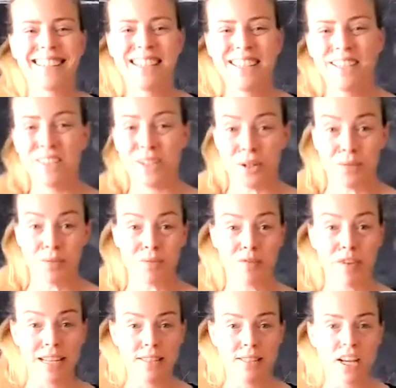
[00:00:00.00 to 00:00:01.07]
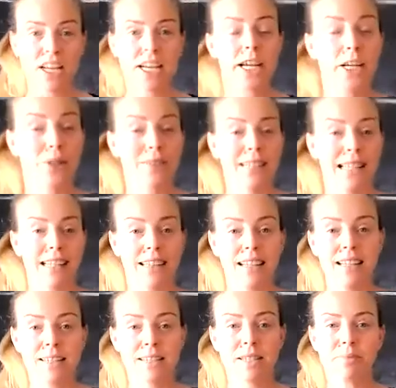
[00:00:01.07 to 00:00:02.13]
So face on, it looks like
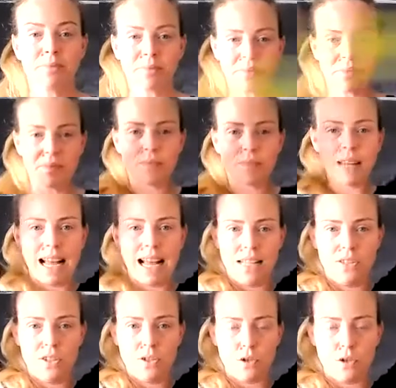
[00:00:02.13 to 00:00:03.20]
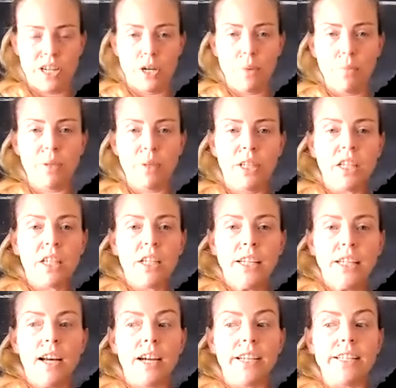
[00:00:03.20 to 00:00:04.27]
this. Hands straight up.
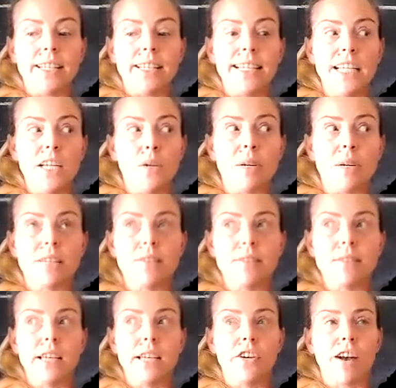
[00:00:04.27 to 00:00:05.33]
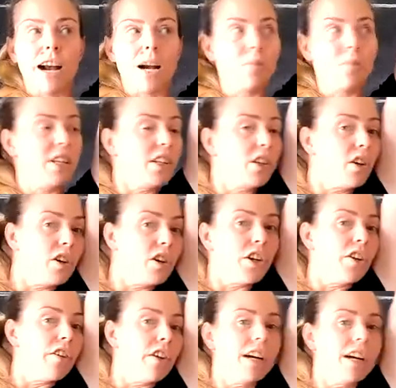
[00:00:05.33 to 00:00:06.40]
Ideally, you want to see your arms at the corner of
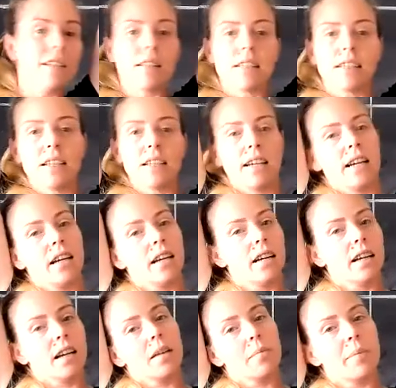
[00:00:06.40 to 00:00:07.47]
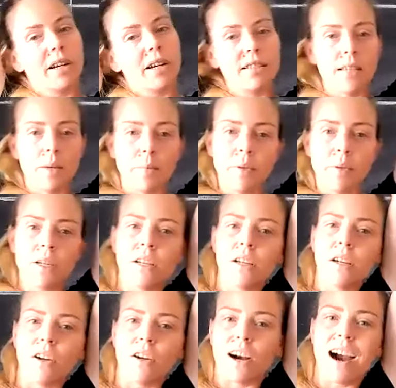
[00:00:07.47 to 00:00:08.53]
your eyes, at the bicep
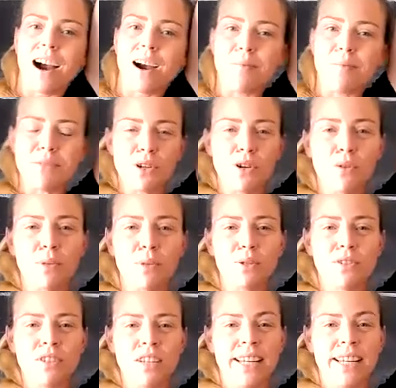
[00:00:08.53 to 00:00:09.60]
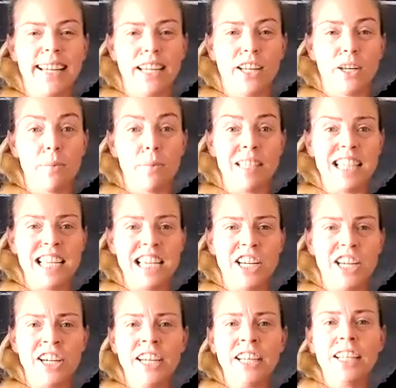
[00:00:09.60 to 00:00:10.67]
or arms almost in line with the
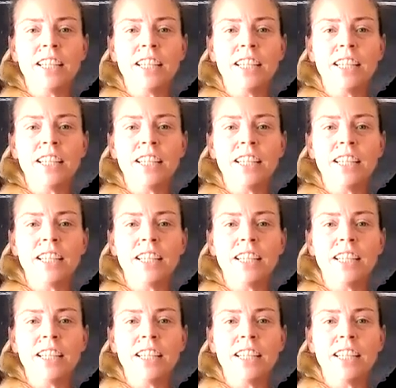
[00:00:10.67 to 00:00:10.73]
ear.